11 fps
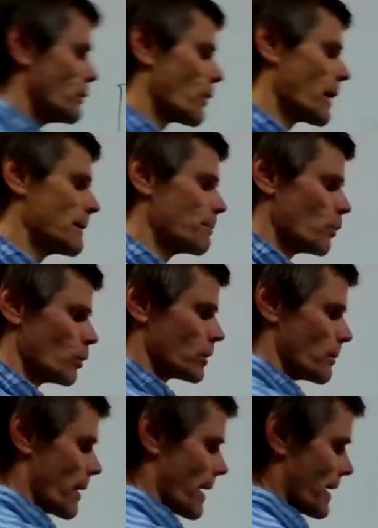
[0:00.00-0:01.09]
write molar
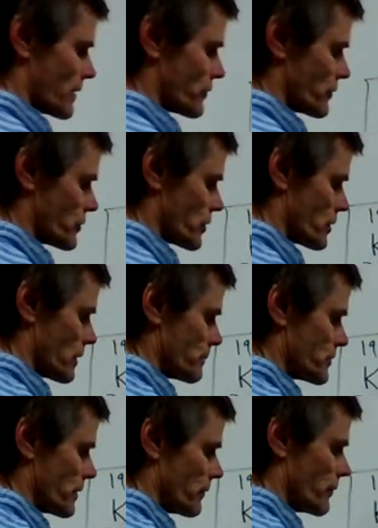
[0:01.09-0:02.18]
mass in terms
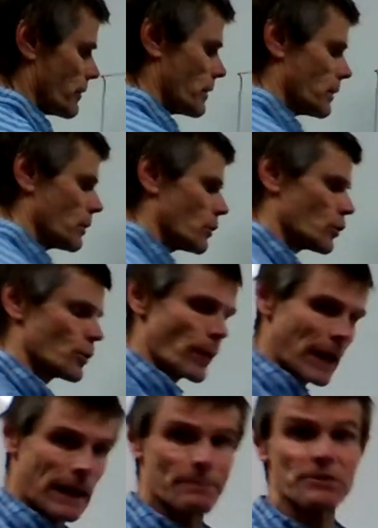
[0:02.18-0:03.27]
of
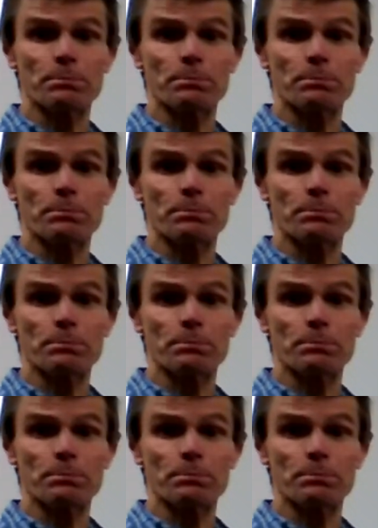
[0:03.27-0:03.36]
grams